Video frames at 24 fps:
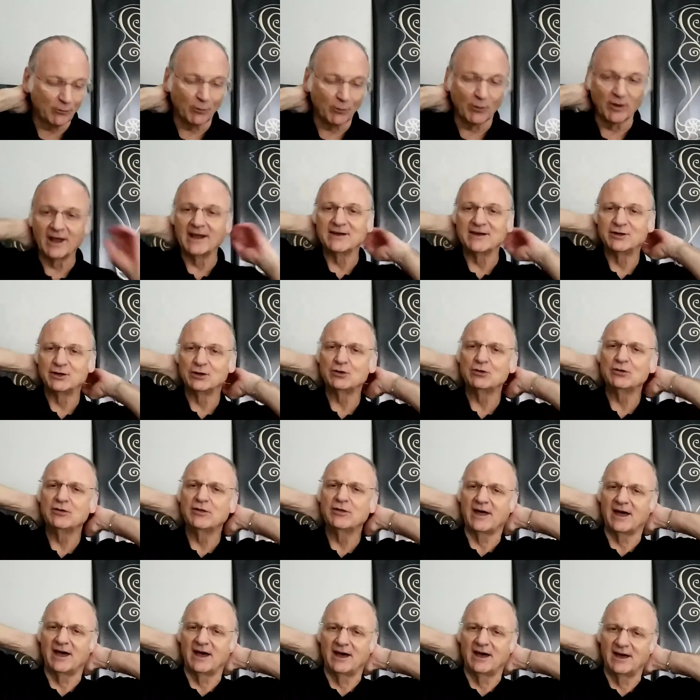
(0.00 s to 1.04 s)
When I
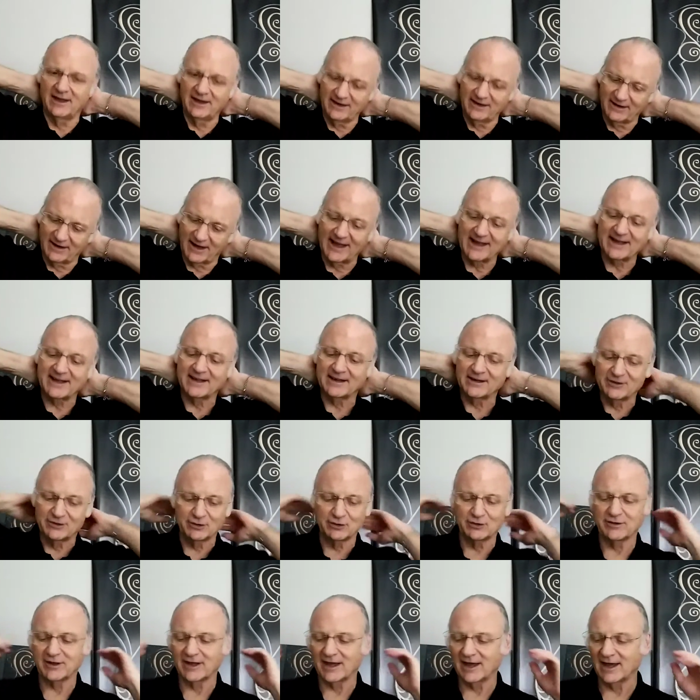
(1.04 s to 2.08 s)
do that, I can
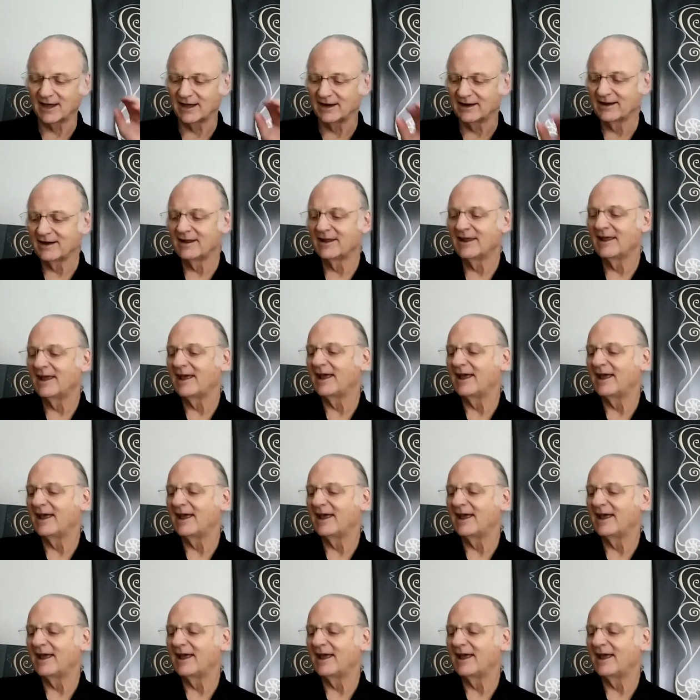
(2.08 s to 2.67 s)
do that